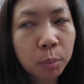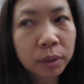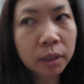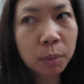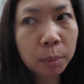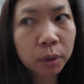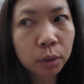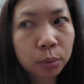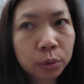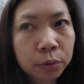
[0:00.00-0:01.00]
put them up on
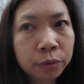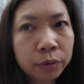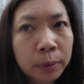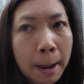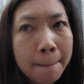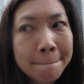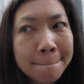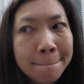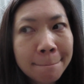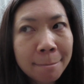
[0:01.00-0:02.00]
the roof.
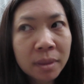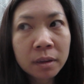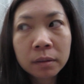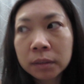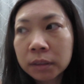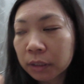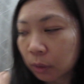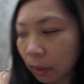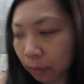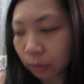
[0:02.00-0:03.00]

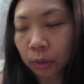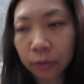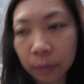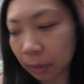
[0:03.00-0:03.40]
So I don't know if I'm